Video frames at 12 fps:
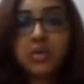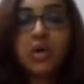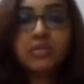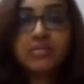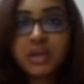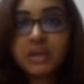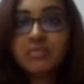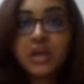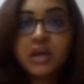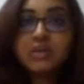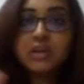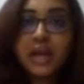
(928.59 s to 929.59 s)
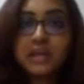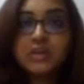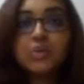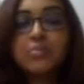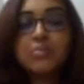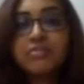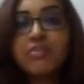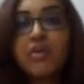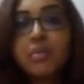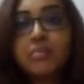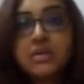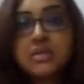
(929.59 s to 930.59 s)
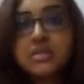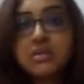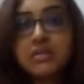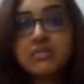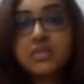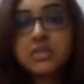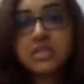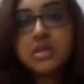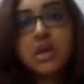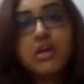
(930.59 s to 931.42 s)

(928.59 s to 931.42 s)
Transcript: or when we are trying to perform a service